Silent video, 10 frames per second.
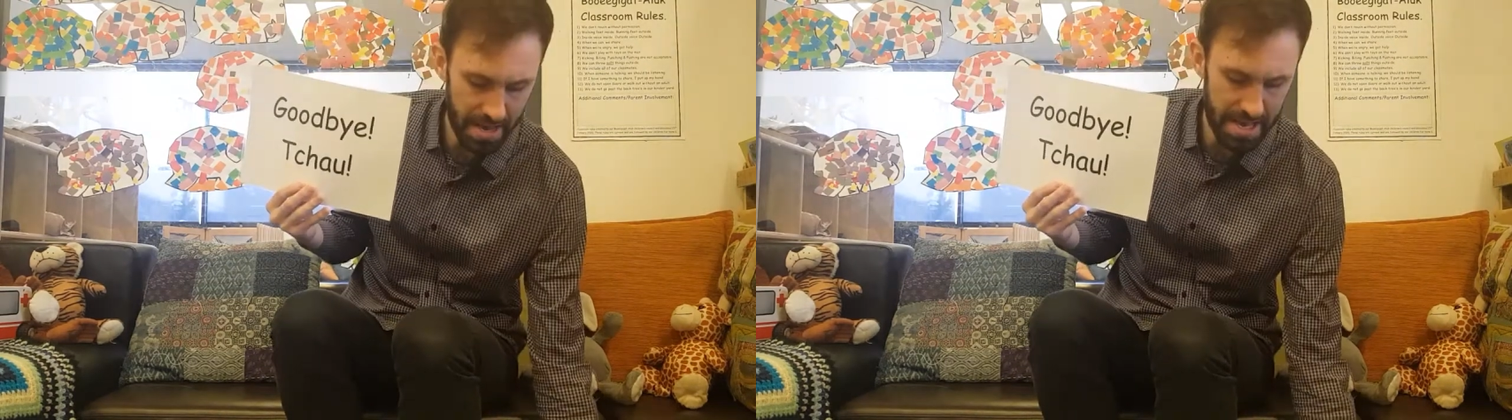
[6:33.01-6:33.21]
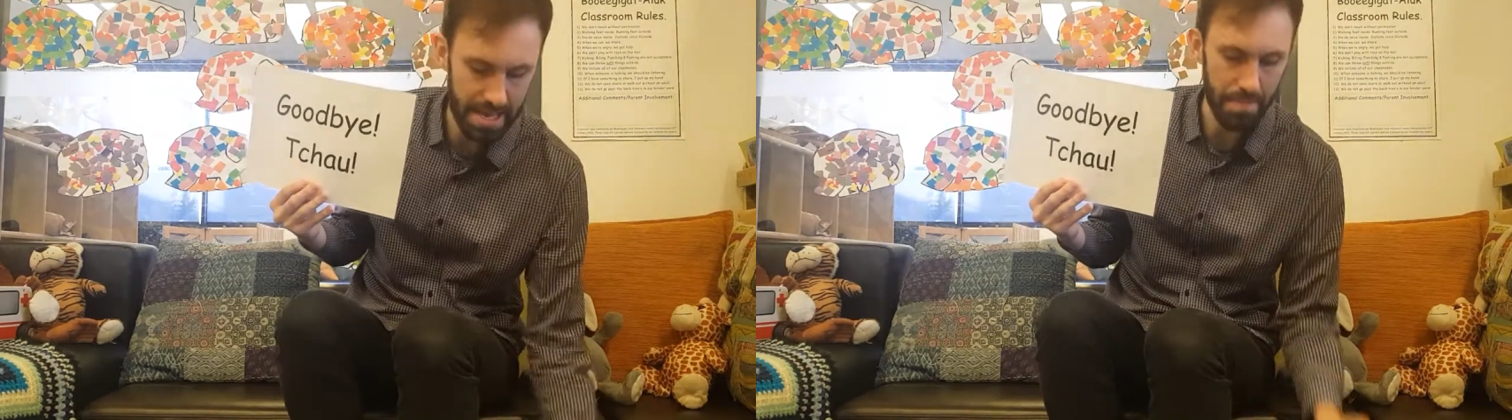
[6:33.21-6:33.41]

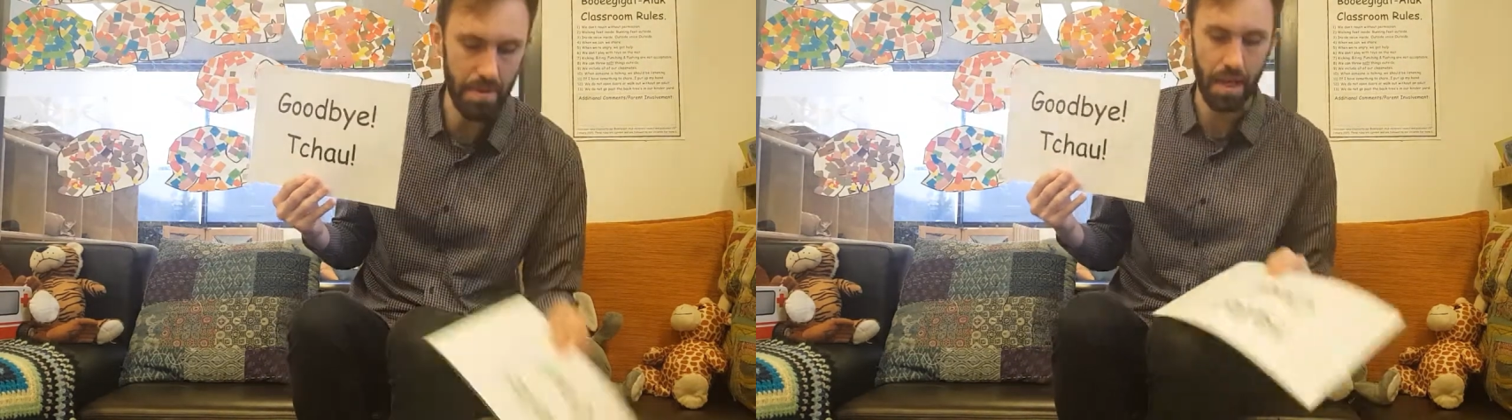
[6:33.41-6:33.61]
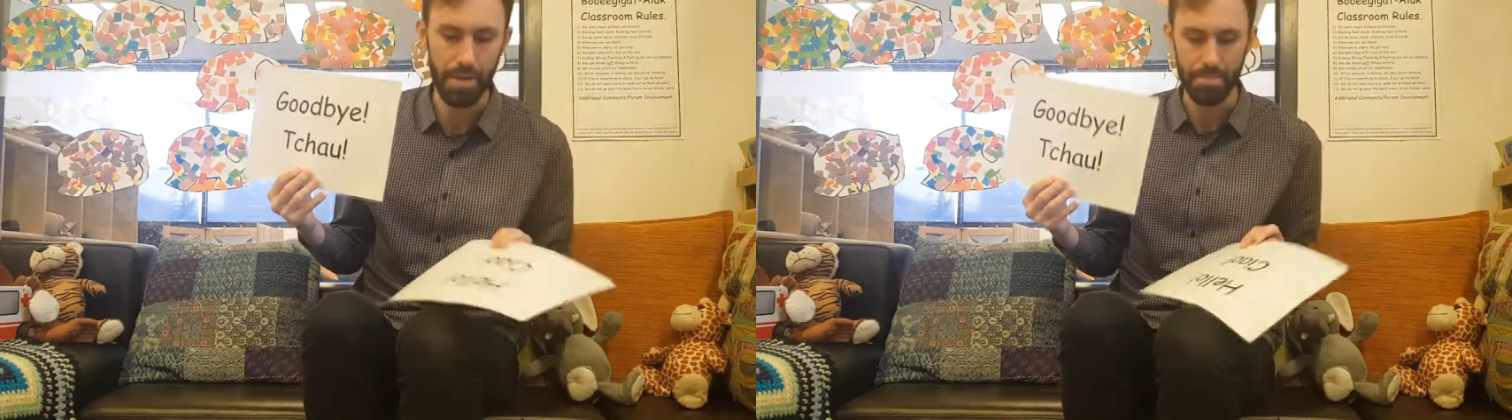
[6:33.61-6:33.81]

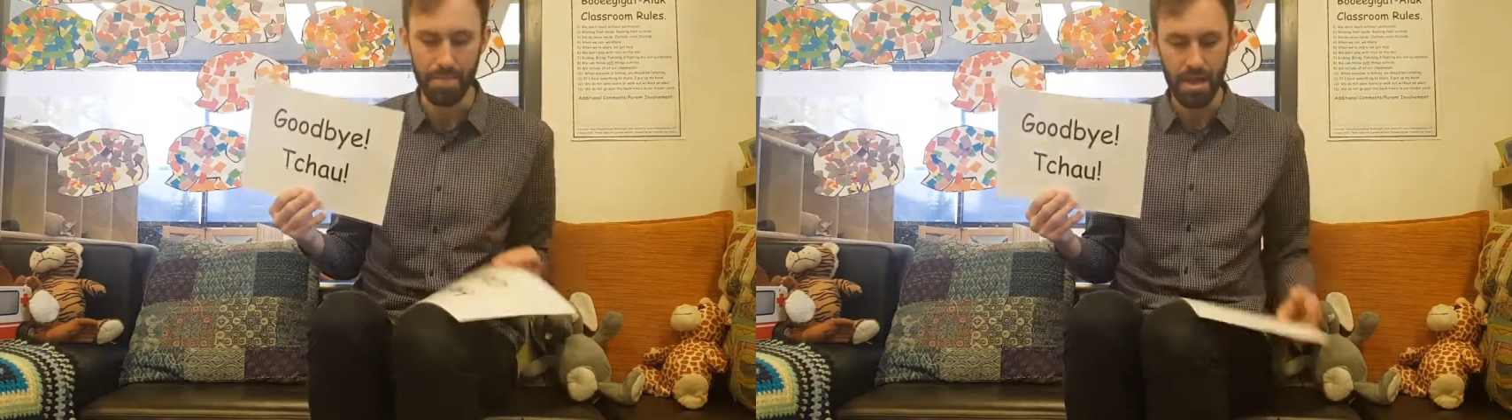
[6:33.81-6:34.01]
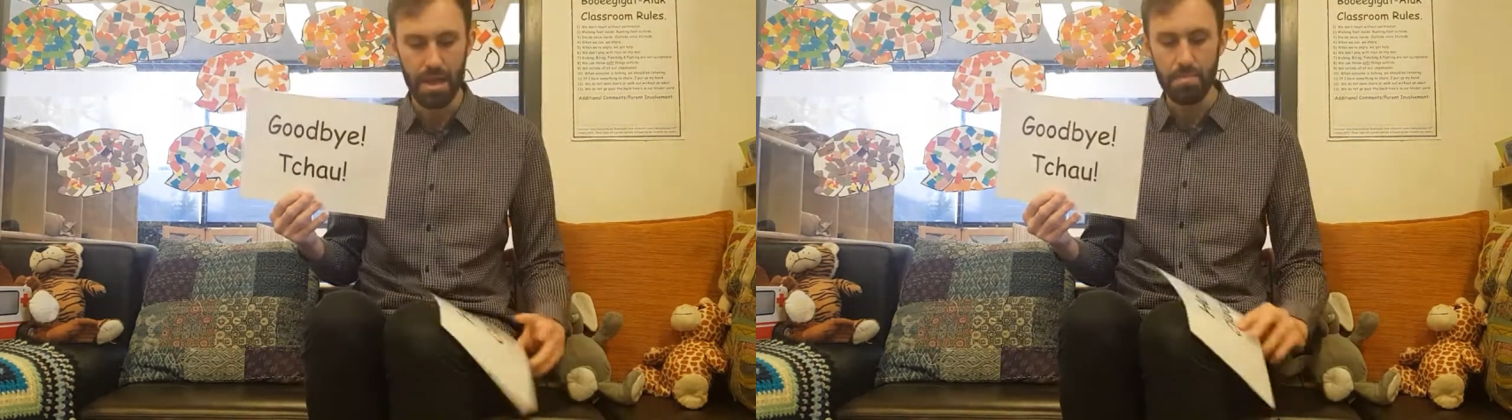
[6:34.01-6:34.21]
similar,
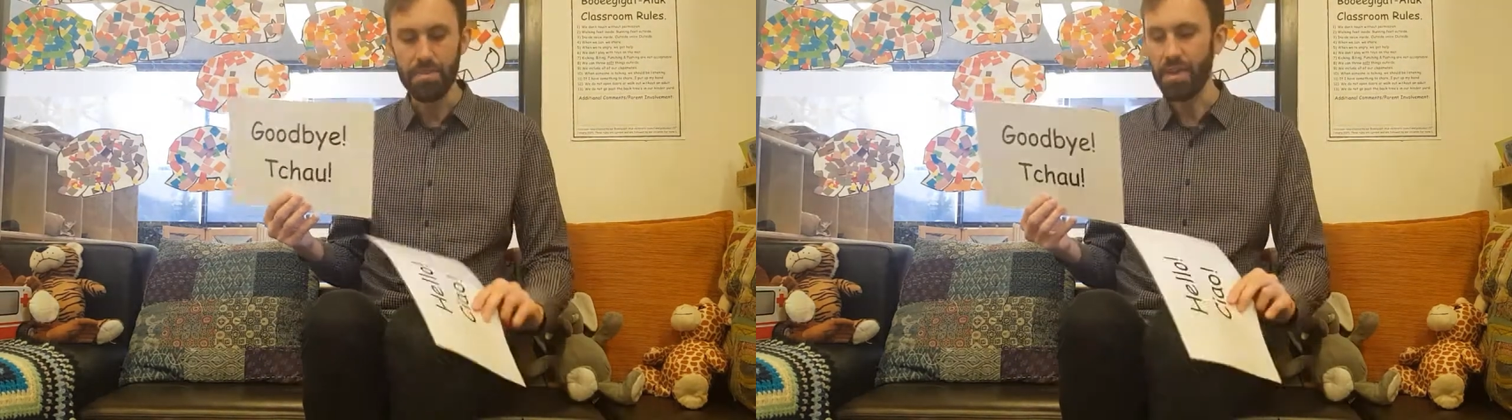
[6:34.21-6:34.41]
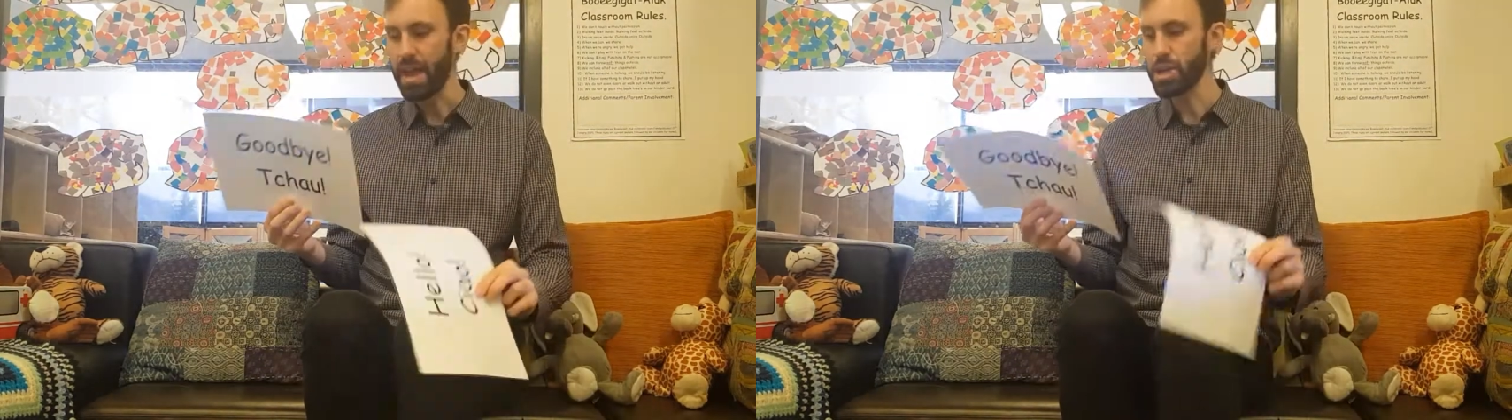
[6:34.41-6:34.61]

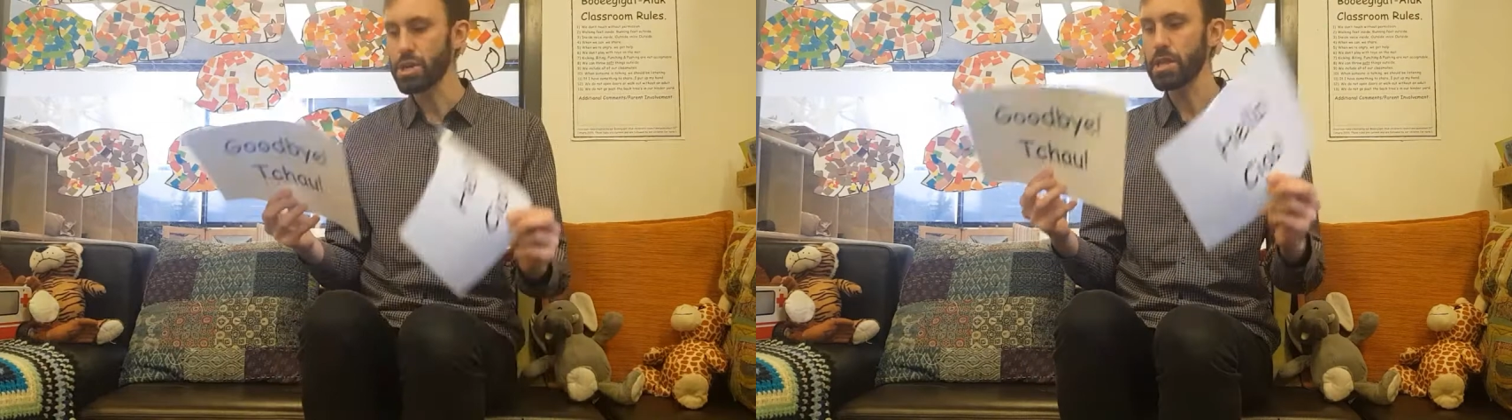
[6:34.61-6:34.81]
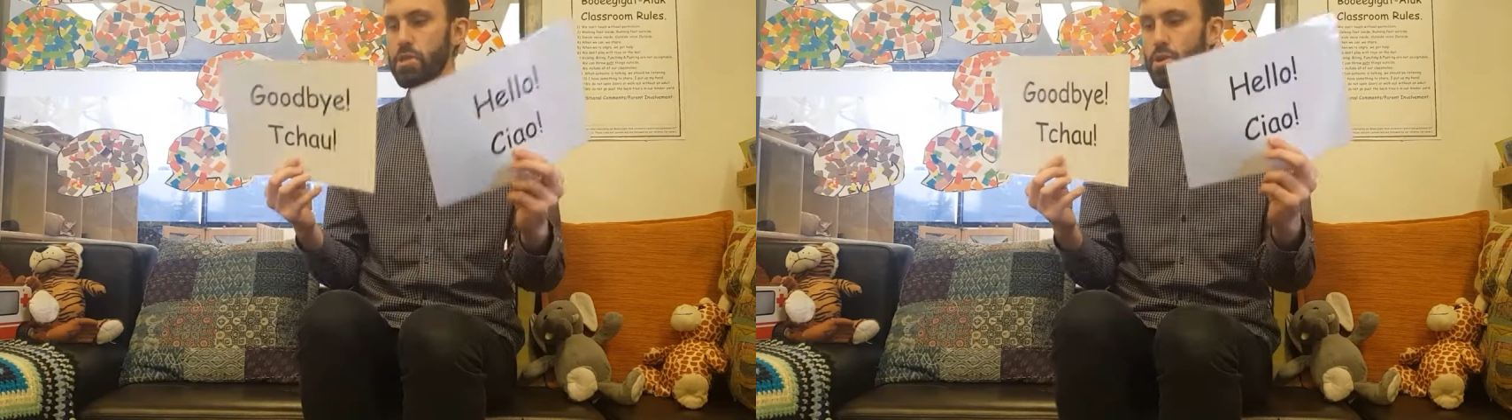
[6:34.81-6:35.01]
but they
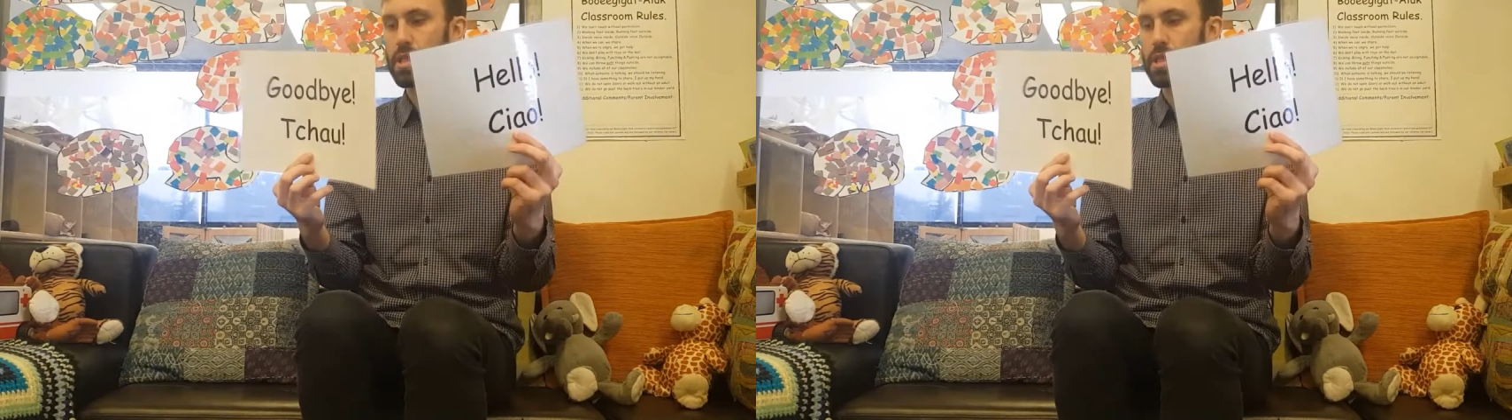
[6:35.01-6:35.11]
actually look a